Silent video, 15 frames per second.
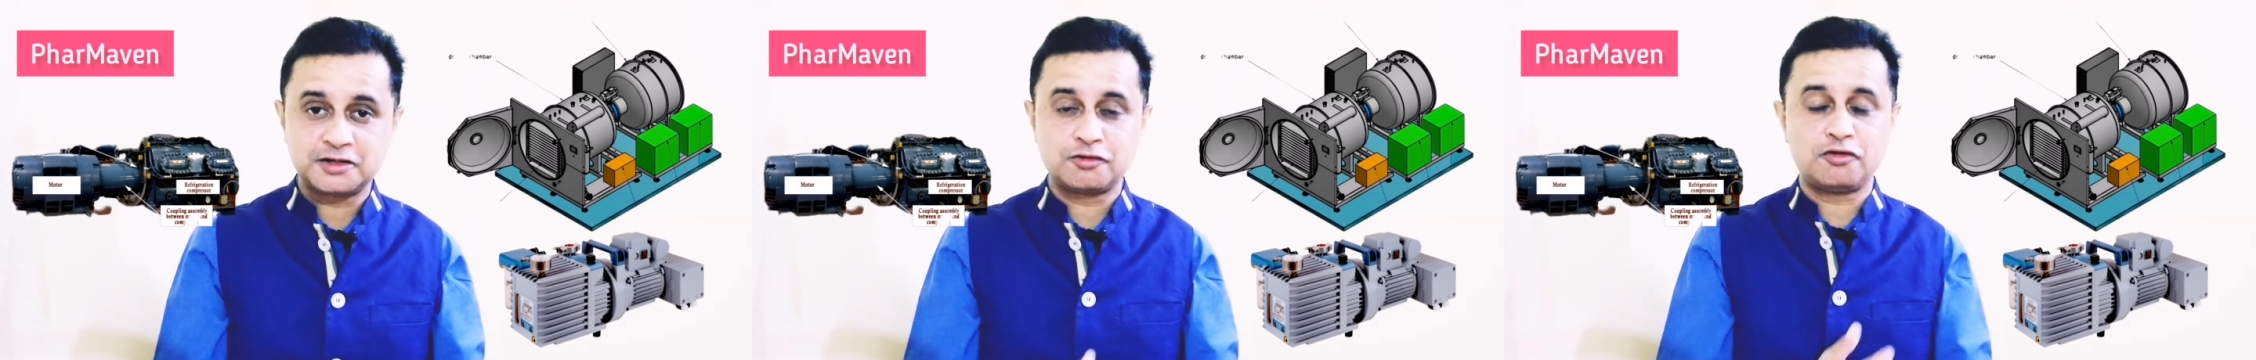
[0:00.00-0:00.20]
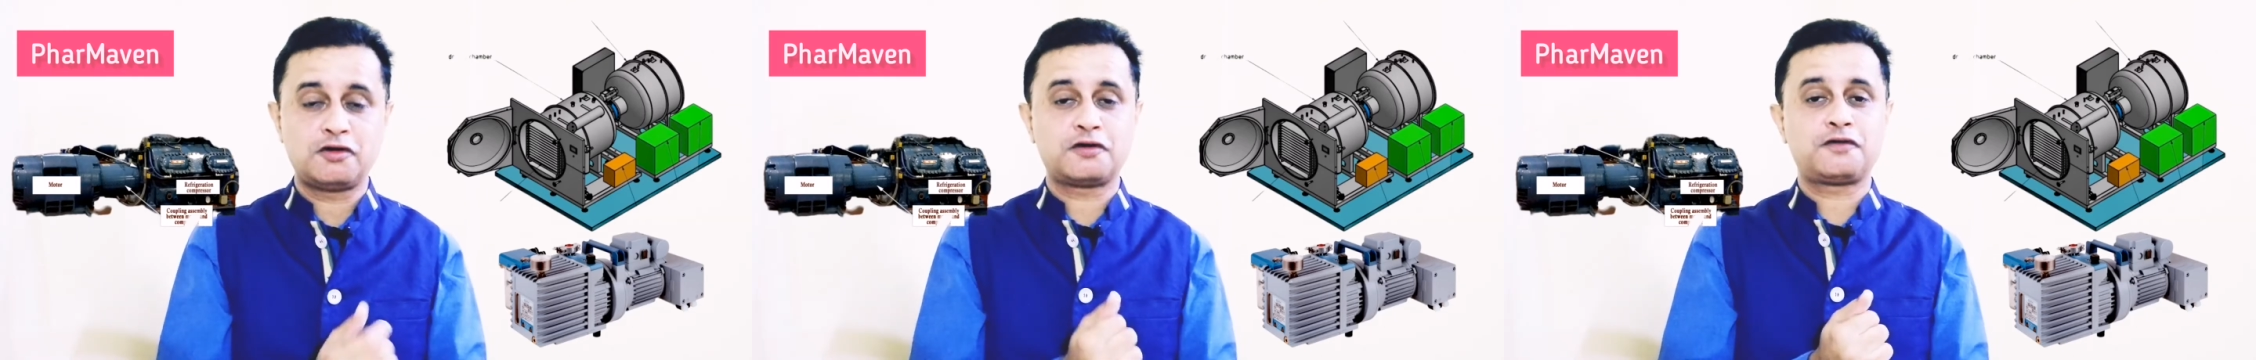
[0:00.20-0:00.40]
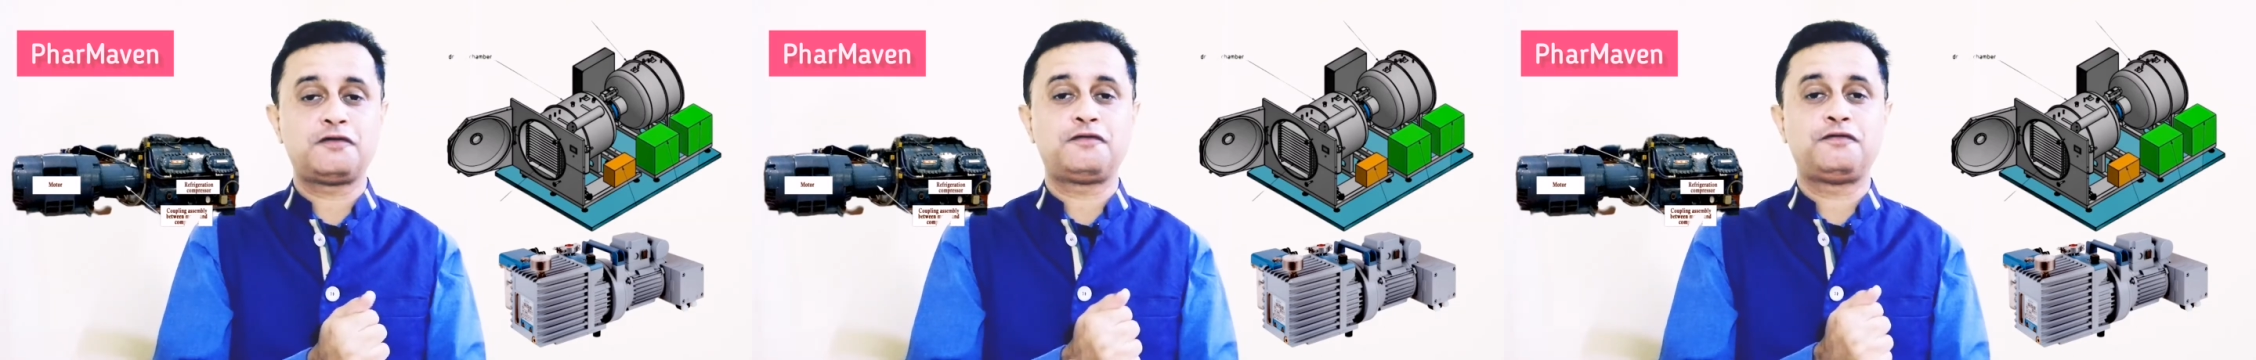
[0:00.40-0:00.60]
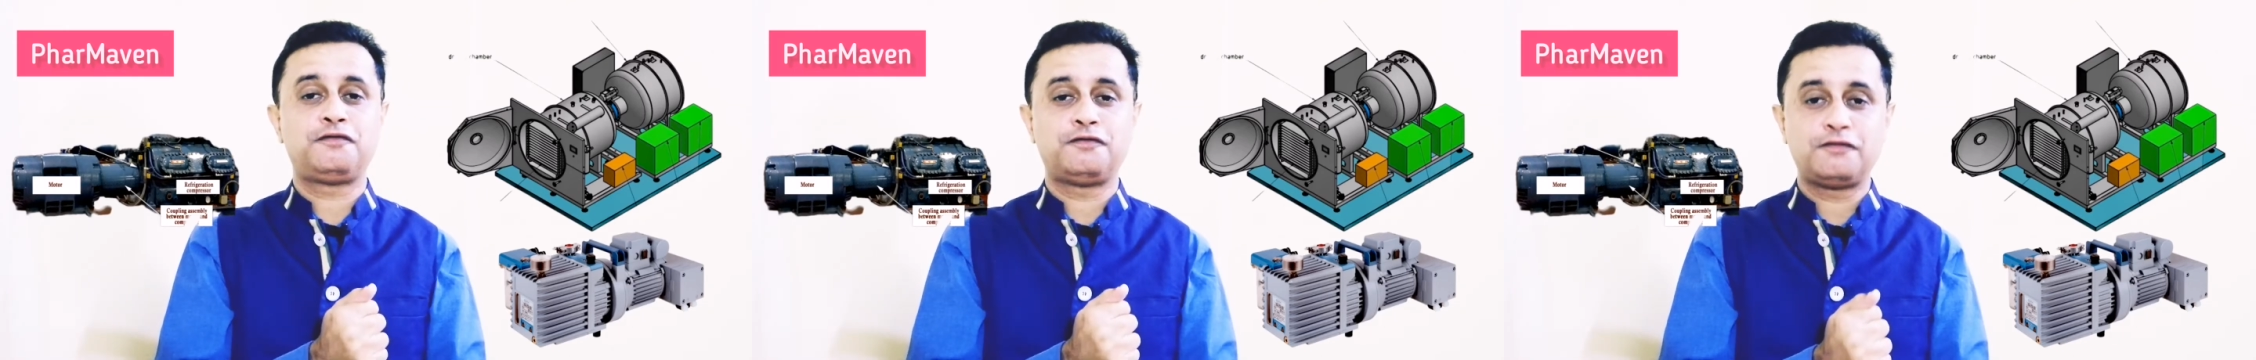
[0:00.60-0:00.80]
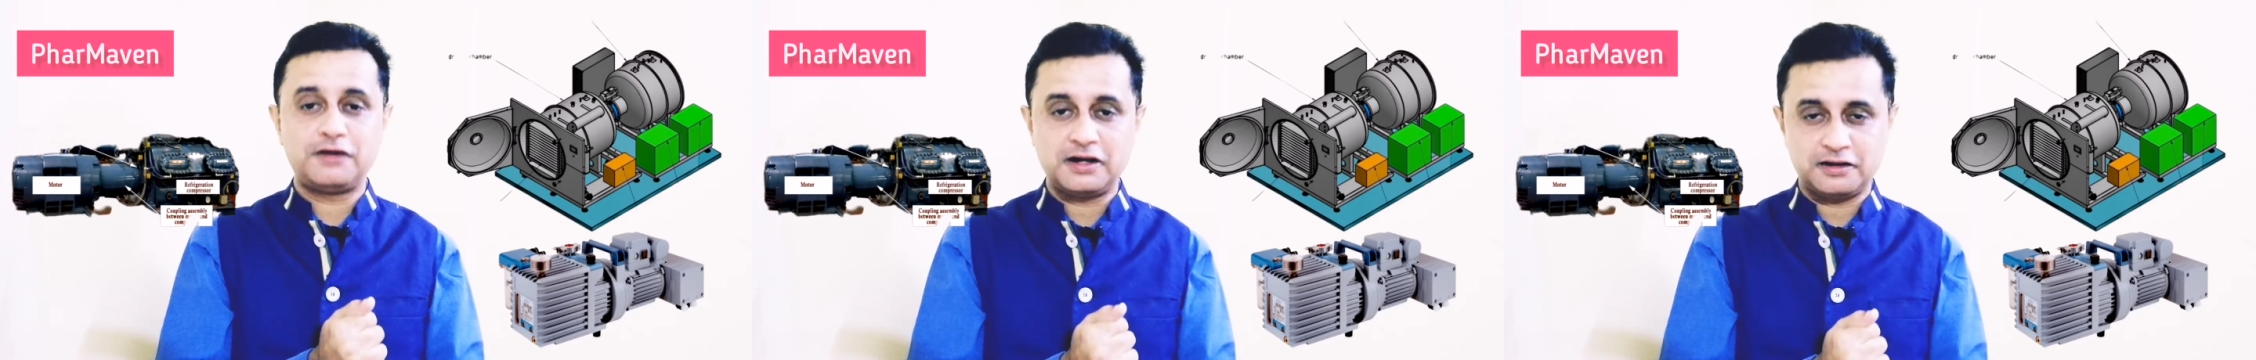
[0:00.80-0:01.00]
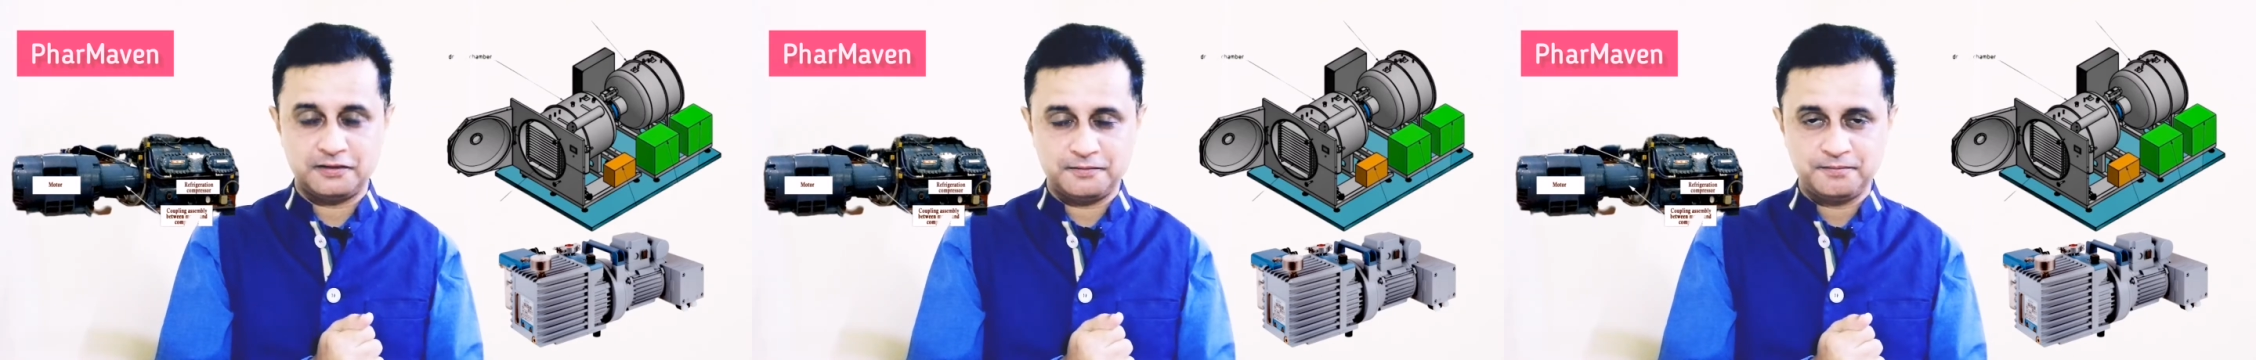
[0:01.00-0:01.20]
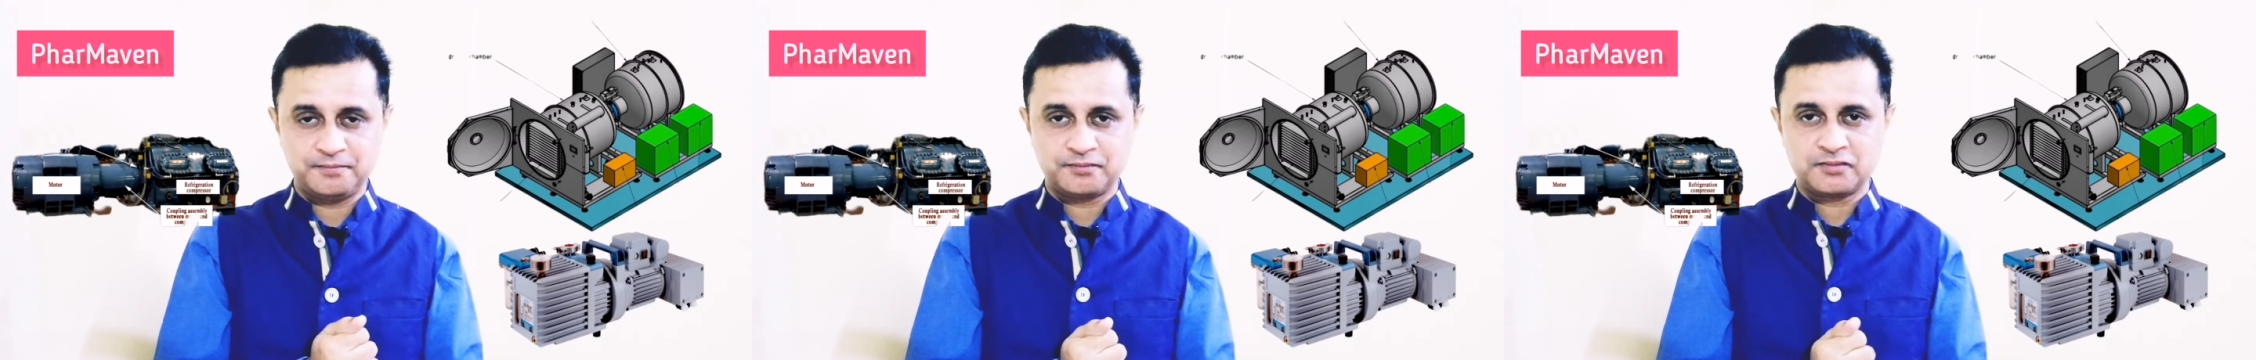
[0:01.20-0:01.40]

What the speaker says: lot of valve.